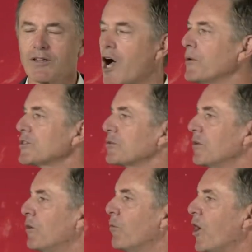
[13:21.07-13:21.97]
Thomas,
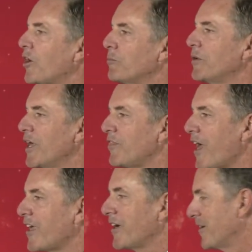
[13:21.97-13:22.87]
welcome and
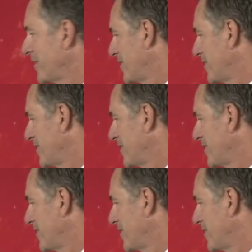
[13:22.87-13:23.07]
thank you.